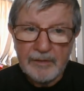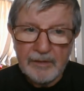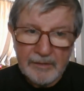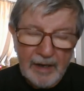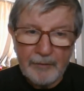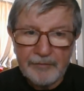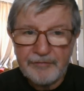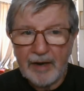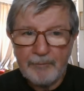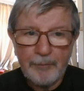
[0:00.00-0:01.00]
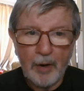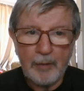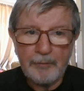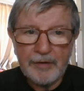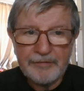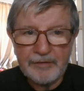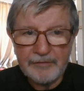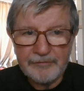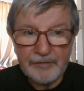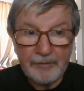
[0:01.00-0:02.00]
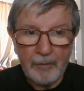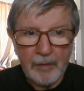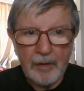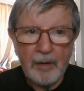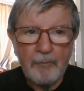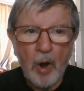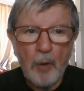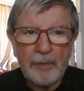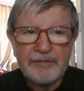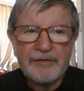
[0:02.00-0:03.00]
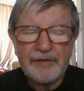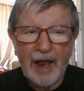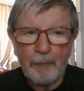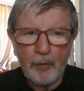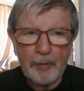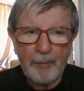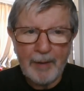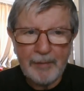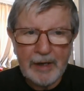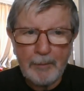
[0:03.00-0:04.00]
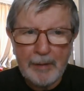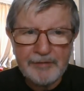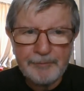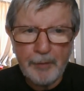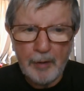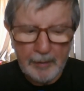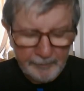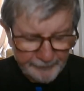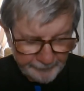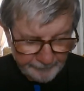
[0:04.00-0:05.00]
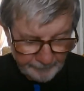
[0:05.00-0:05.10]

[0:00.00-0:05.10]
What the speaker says: And now the same poem written as a moment in time, one of my minimalist poems.